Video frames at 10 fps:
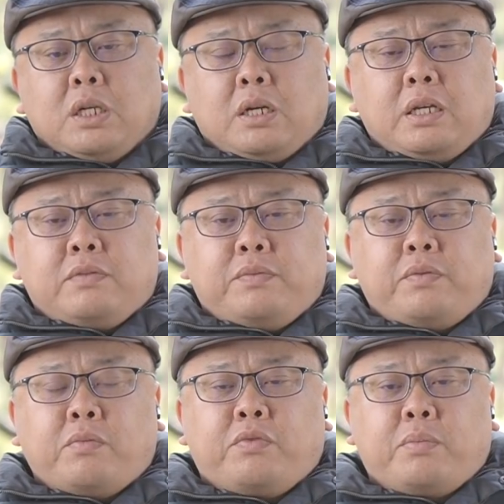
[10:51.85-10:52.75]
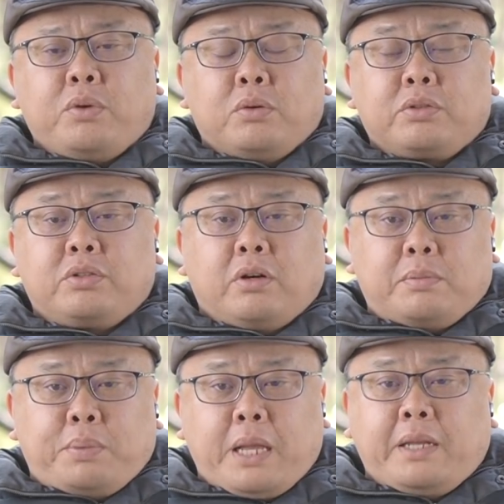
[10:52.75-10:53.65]
I guess from, from your side,
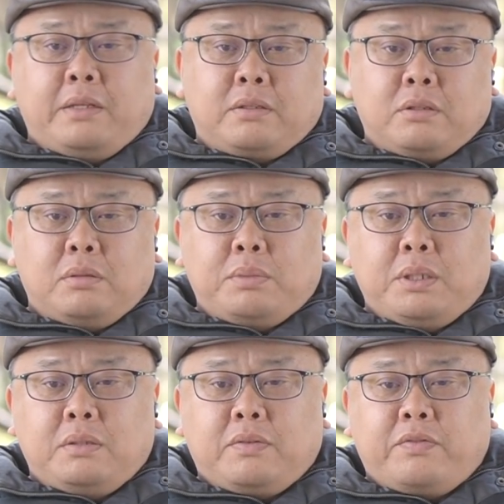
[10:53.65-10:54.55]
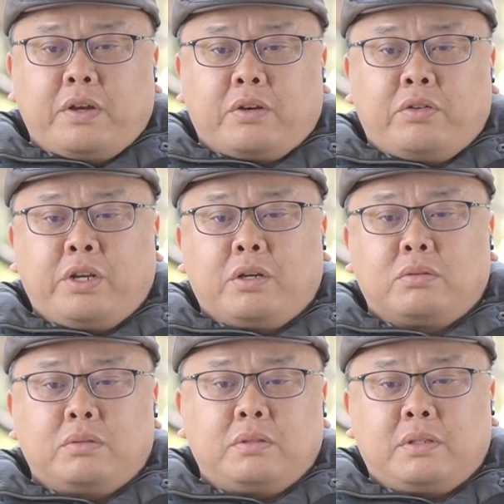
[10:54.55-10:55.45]
planning is going to be so very
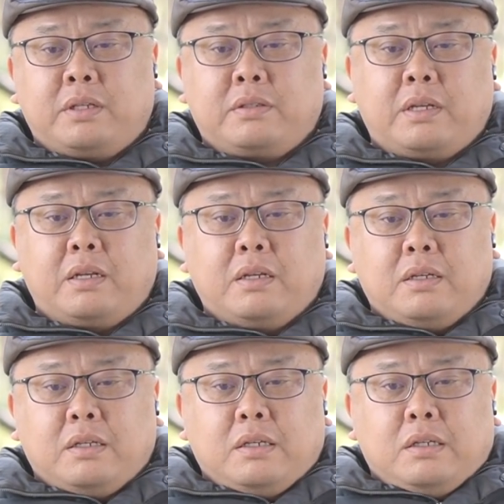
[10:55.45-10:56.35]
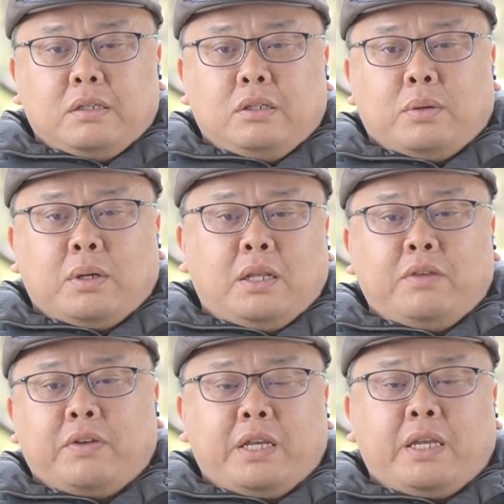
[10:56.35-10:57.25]
critical in the sense that you don't want to
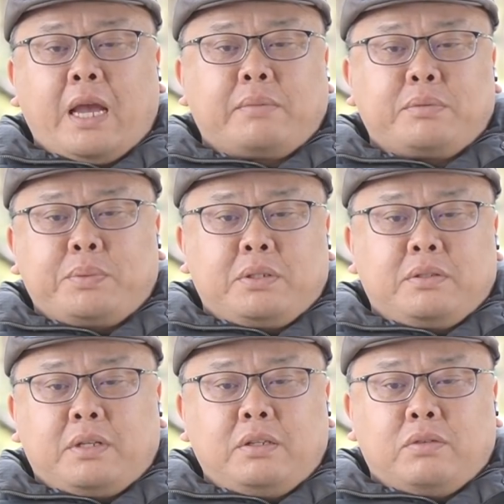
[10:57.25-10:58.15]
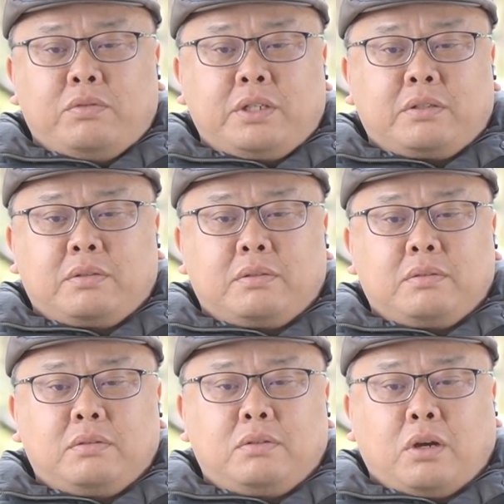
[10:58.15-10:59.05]
leave any gaps because then your ricks
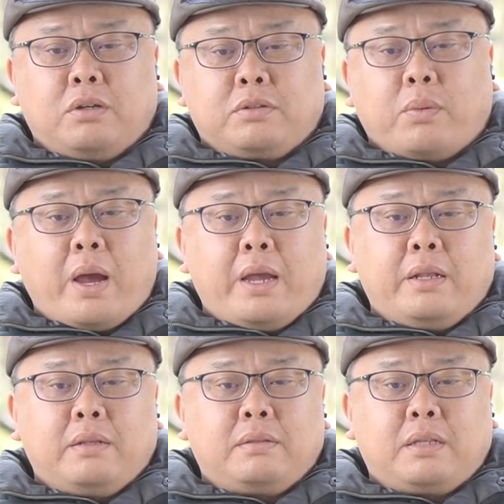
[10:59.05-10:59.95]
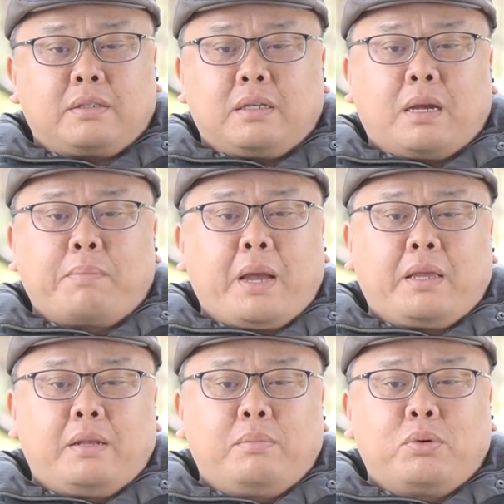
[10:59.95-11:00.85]
goes away and doesn't come
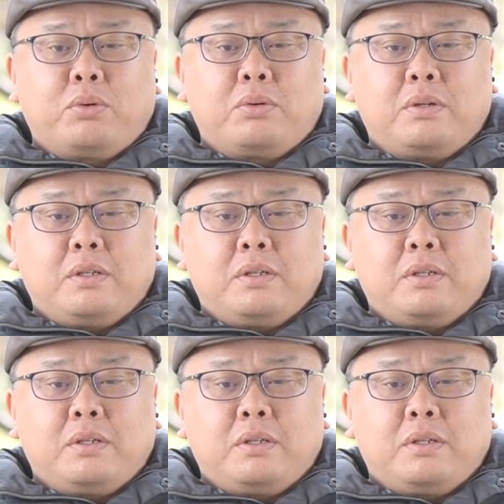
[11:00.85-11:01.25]
back anymore.